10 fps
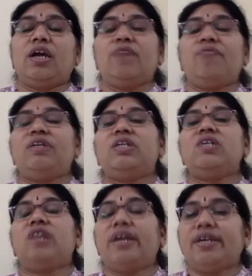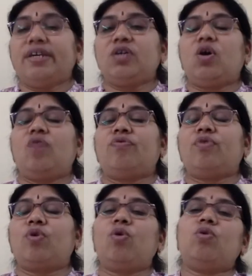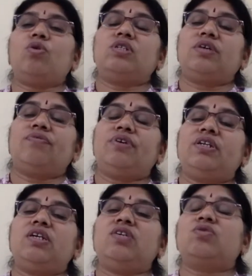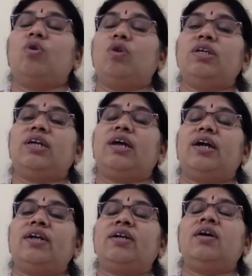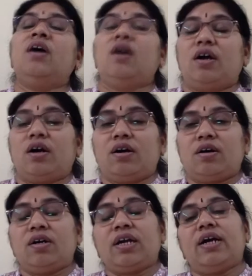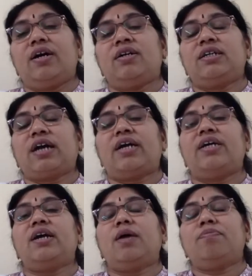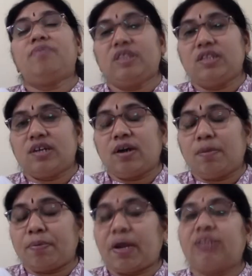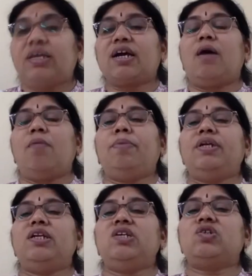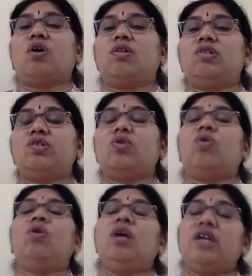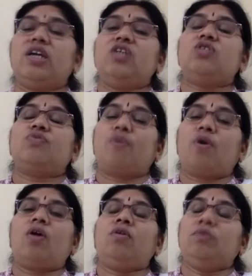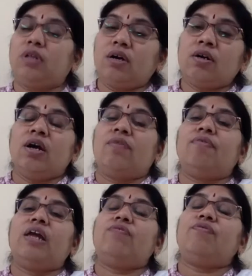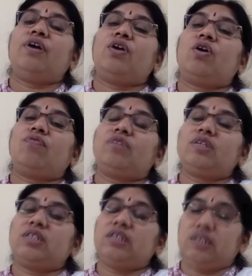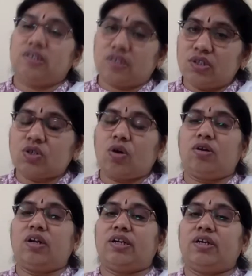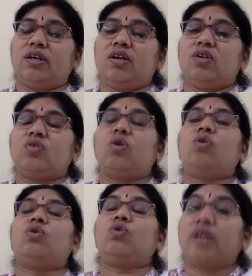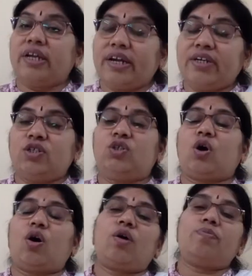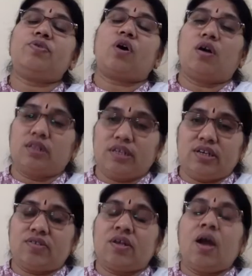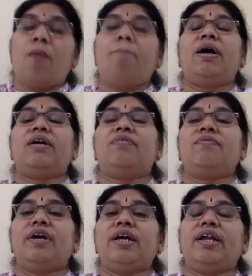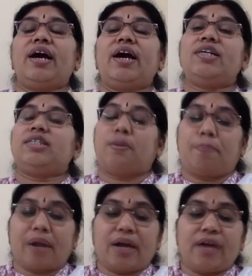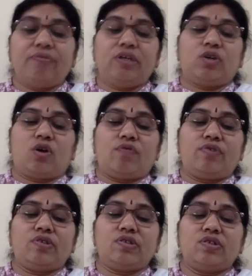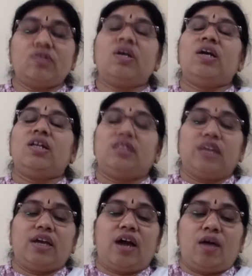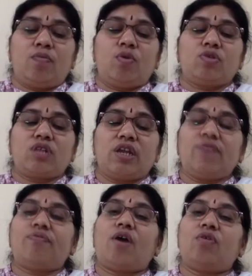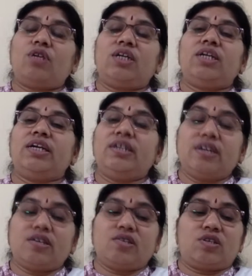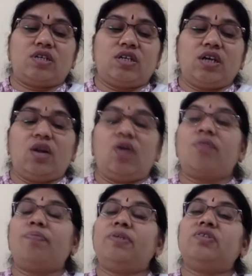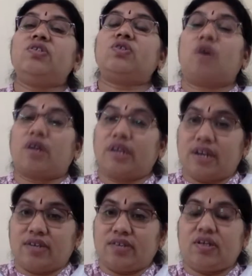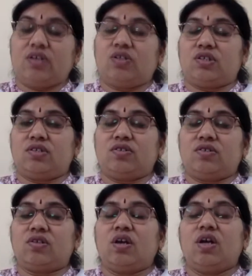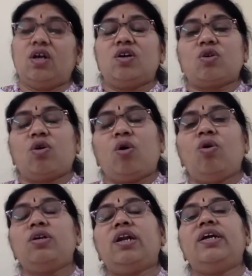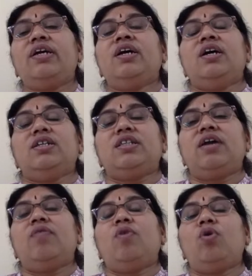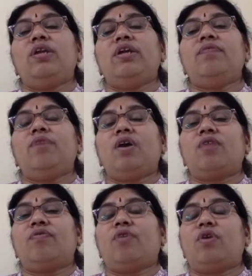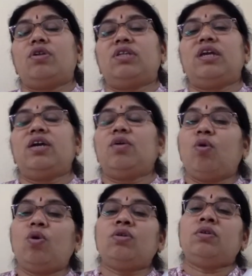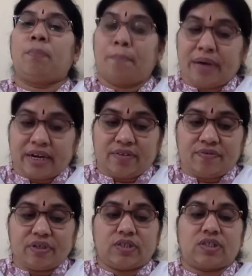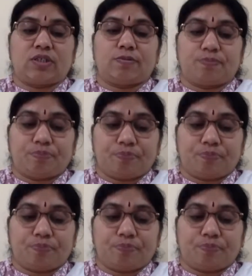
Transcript: If it is laying of roads, if it is going and tying up with other companies also, is for the welfare of the citizens only. So to create jobs, all these. But whereas the private offices, they are mostly found in industrial or business organizations. So only they only work for their own benefits.